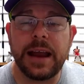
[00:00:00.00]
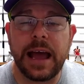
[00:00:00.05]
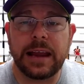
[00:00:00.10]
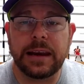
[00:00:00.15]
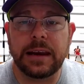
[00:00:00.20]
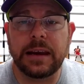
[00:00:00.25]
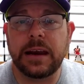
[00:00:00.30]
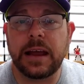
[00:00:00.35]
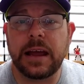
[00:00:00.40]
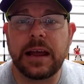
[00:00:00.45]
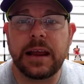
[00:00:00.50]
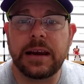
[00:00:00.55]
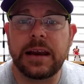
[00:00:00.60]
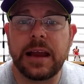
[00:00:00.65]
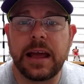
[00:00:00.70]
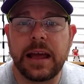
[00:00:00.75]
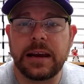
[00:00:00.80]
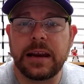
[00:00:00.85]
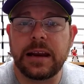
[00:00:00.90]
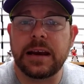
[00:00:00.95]

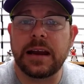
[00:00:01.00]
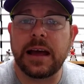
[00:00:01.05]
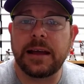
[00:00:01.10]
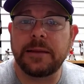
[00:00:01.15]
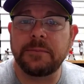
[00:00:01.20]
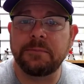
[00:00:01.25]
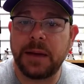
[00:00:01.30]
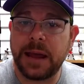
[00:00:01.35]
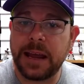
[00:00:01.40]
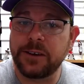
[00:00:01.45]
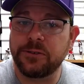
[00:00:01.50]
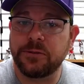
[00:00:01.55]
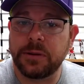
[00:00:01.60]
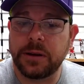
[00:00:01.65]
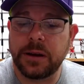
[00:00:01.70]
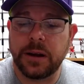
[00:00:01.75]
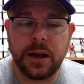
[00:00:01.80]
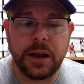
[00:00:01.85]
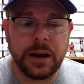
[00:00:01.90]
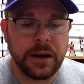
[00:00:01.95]
99.99
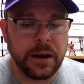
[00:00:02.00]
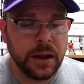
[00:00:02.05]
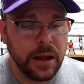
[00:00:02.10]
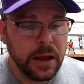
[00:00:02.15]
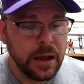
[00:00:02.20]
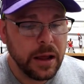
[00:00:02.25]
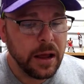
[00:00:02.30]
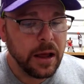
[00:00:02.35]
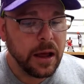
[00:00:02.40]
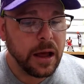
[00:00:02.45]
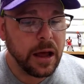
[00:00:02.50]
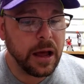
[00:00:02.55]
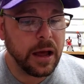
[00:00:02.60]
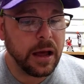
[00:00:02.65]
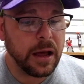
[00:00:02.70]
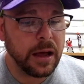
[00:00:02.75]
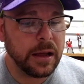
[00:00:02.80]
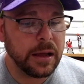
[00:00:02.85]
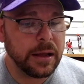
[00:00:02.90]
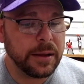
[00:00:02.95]
Patreon
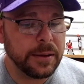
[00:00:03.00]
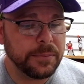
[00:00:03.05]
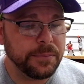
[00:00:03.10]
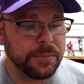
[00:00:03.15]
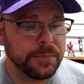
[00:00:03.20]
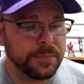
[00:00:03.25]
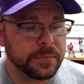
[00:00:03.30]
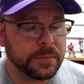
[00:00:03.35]
uh,